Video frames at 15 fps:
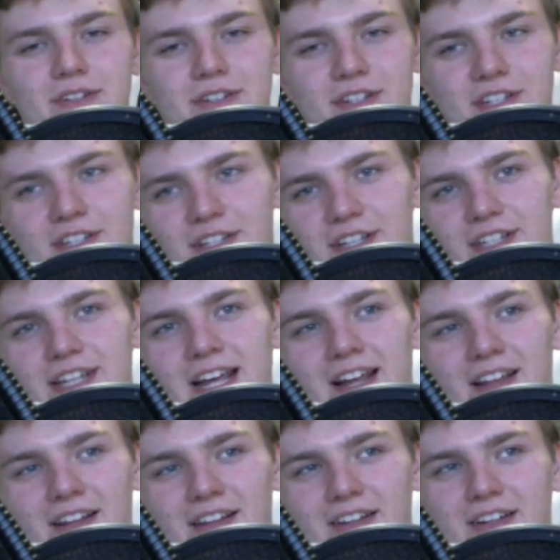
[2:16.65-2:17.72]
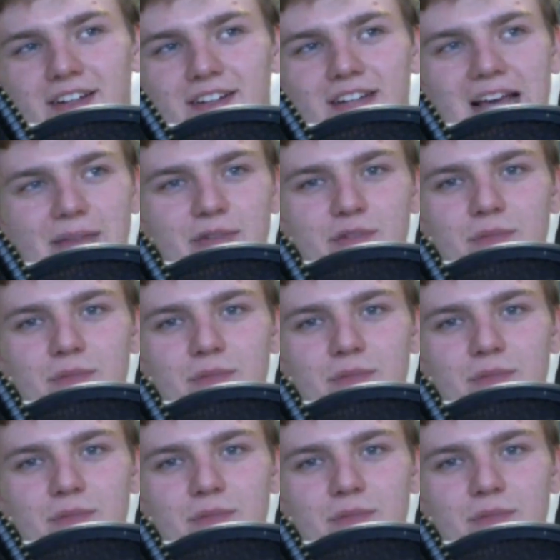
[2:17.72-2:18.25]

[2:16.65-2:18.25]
The damage